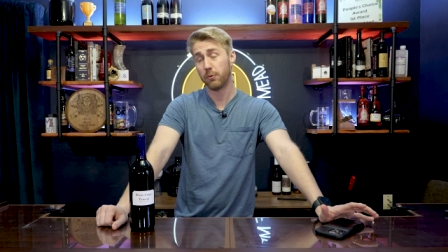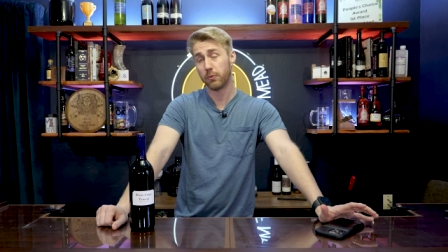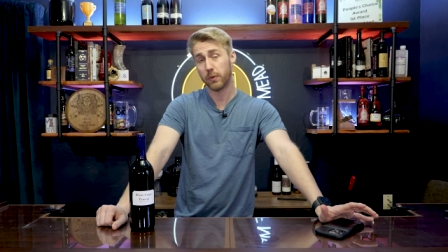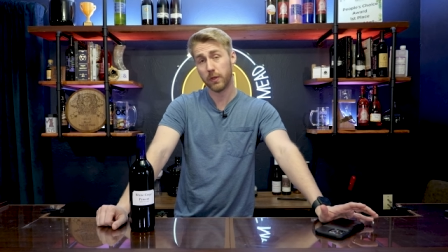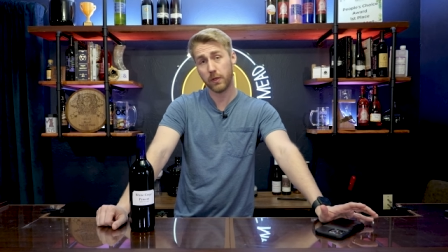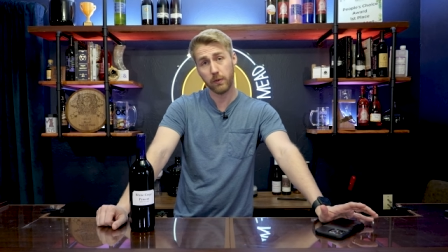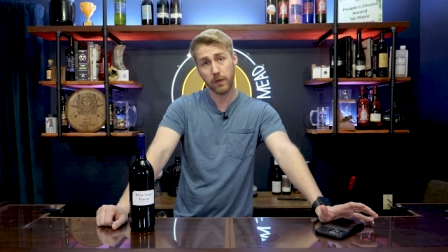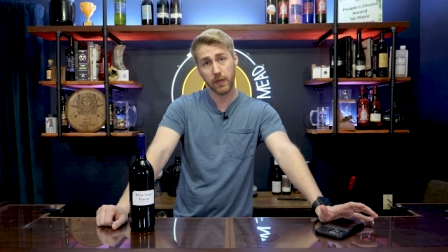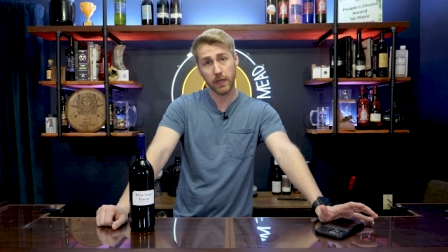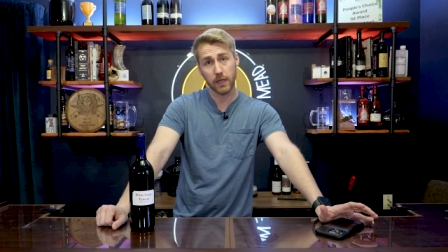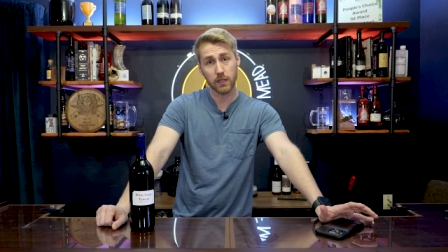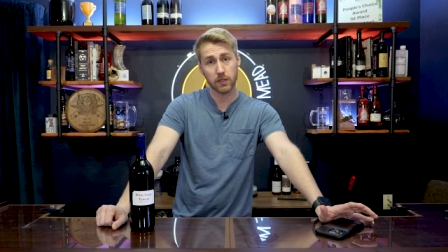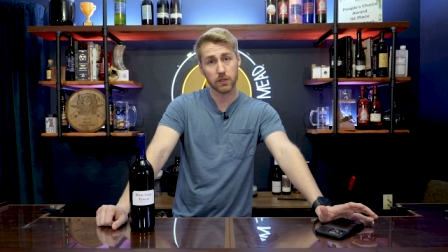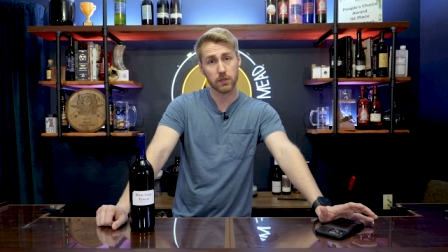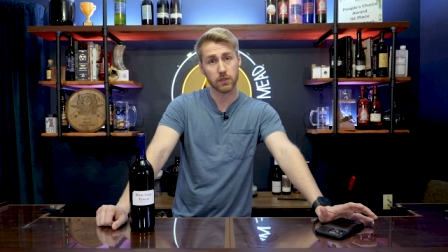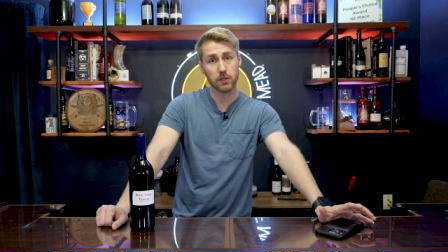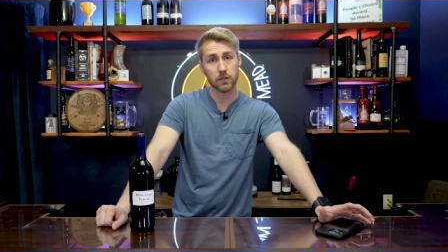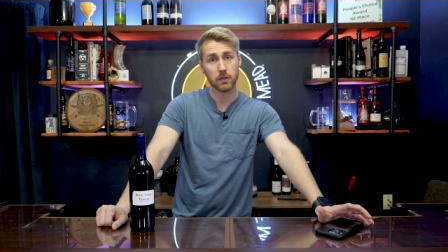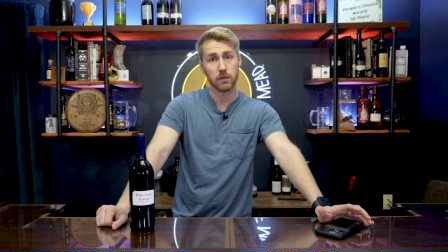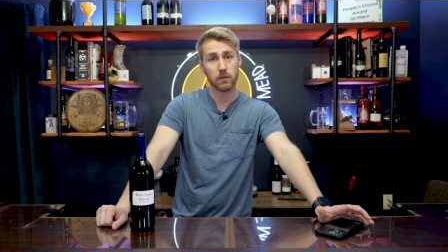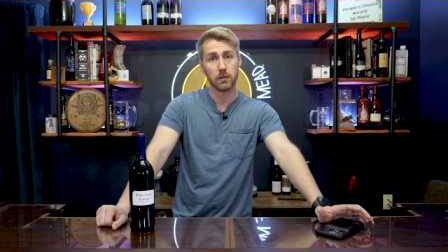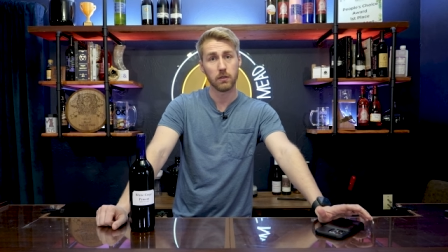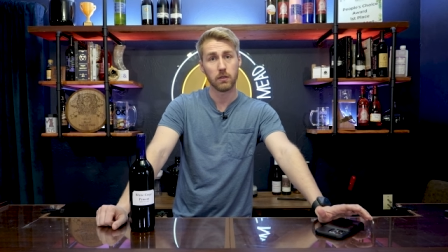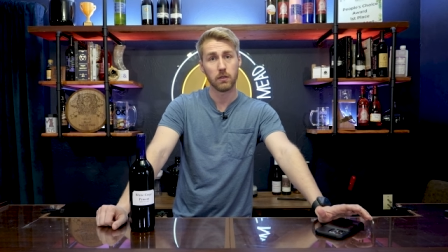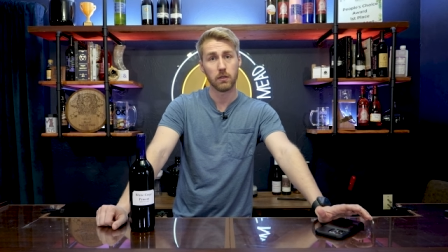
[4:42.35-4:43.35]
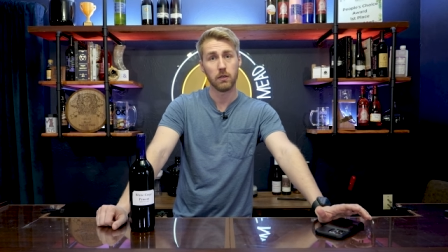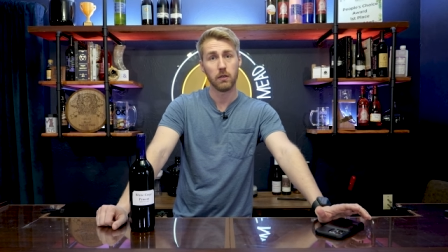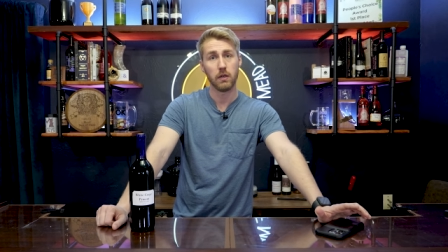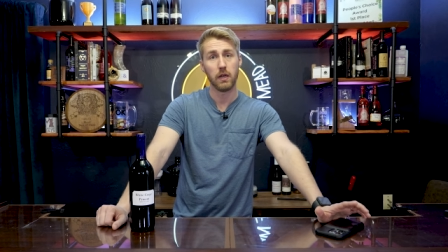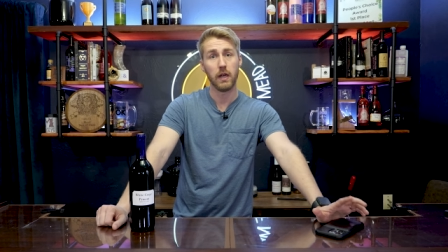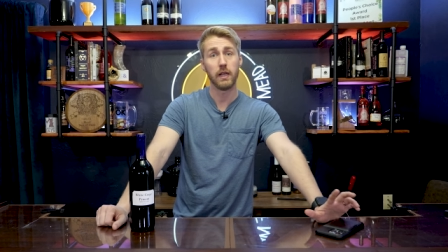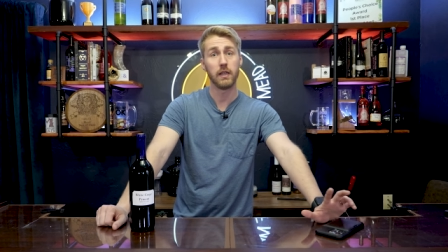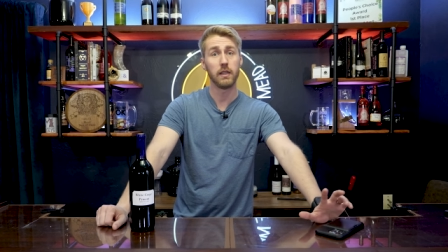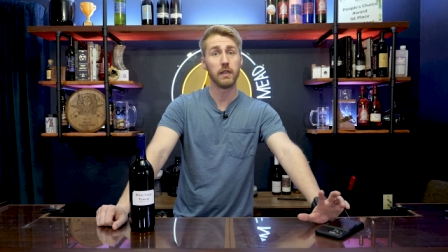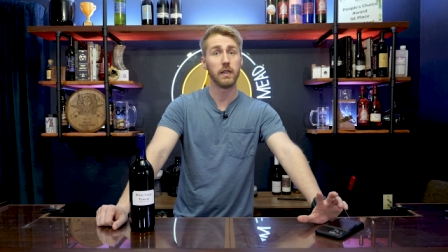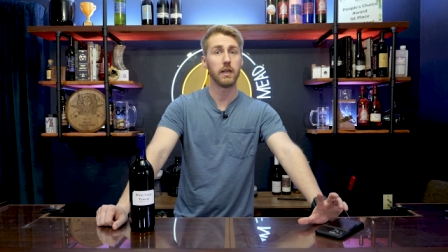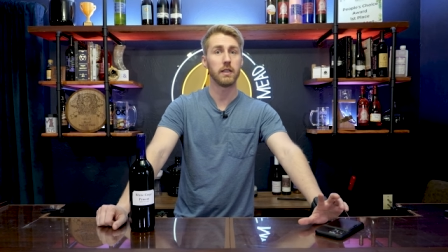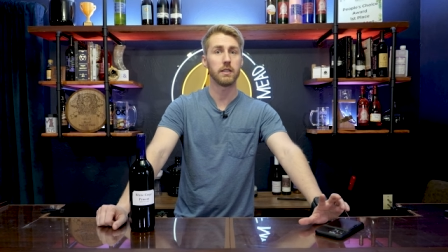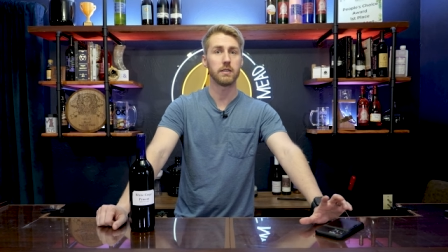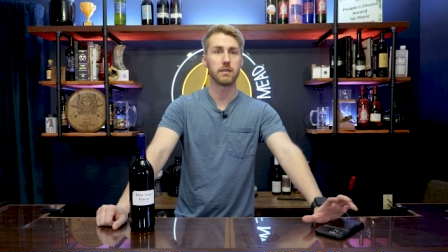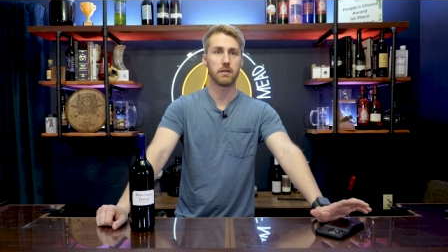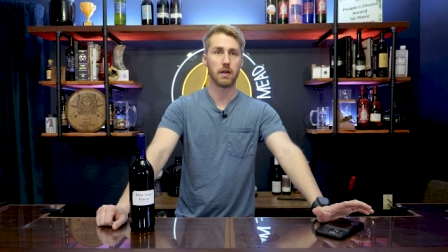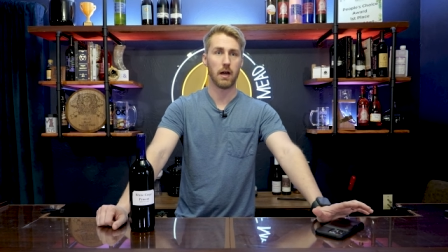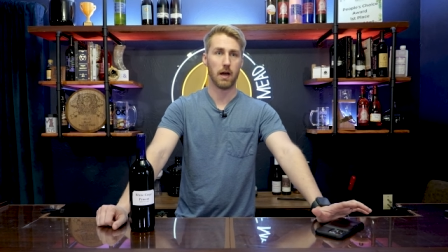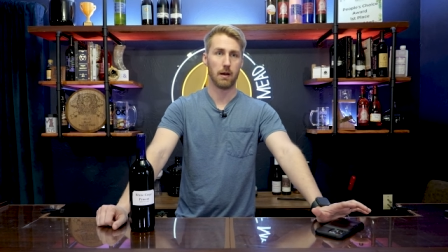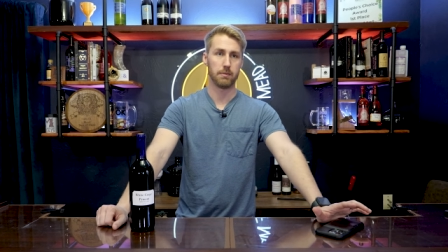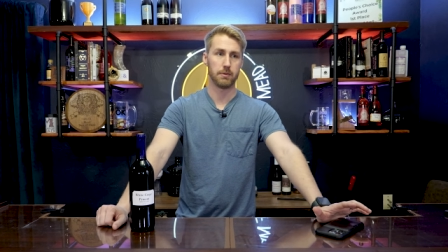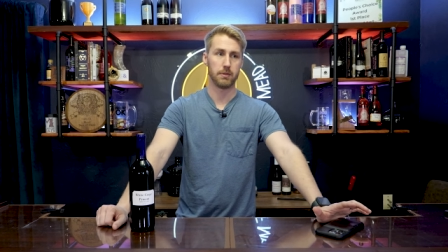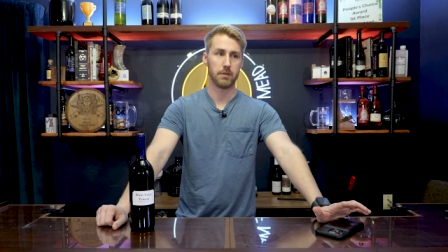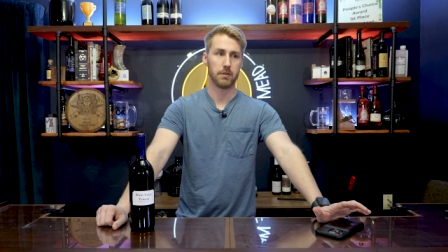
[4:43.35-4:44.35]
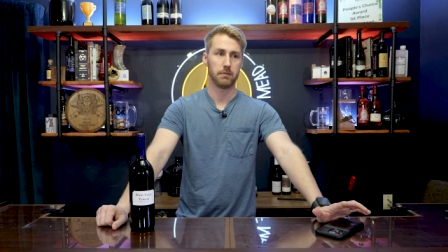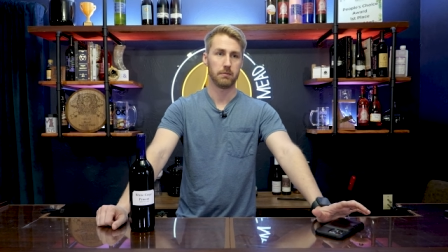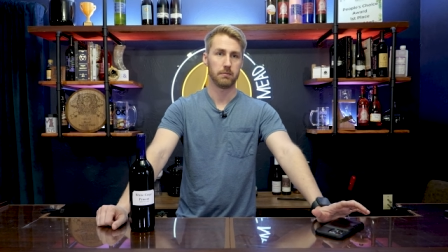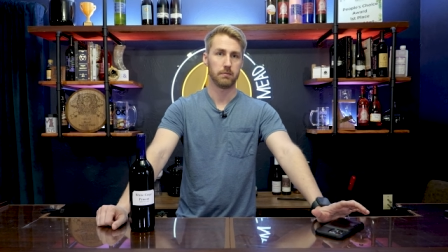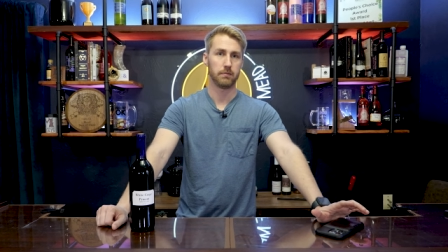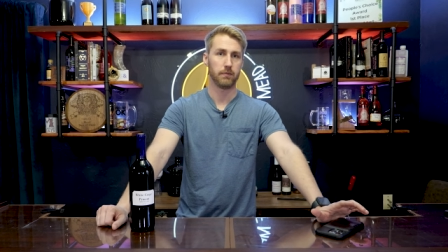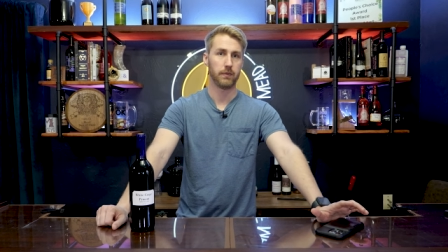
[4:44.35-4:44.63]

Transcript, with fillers: 3 weeks, and then it stopped.